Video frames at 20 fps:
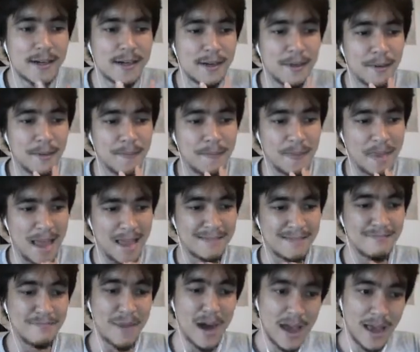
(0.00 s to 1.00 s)

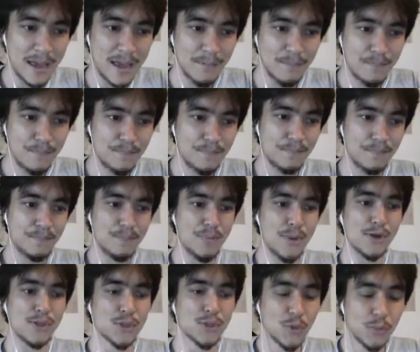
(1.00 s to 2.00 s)
And my
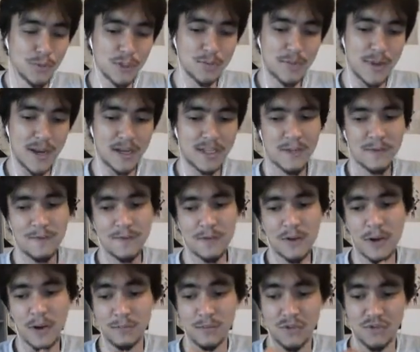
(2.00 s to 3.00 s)
personal perspective
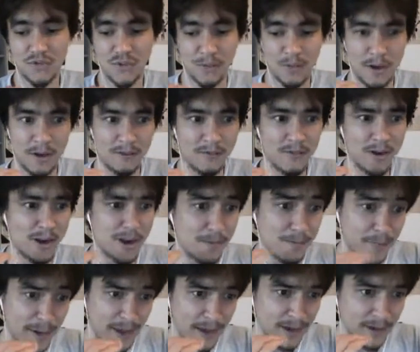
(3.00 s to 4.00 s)
comes from a very
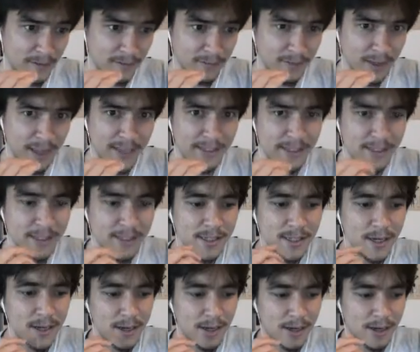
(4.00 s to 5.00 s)
competitive lens.